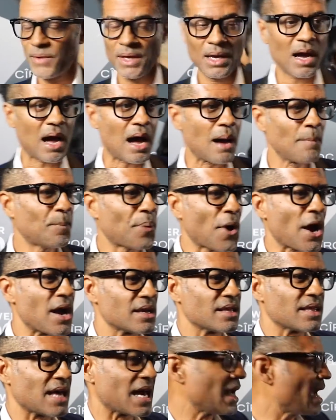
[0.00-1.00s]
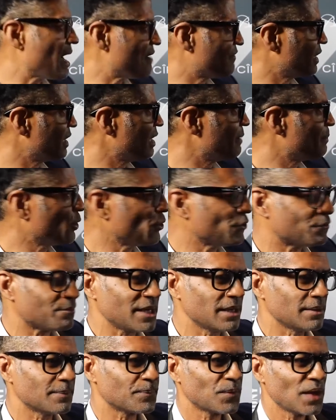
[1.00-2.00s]
I'm part of that heavenly movement.
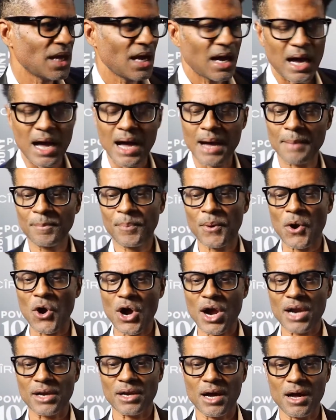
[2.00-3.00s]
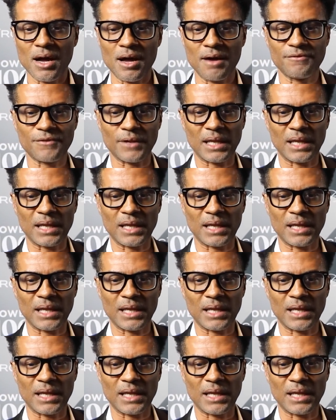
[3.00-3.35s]
I'm part of,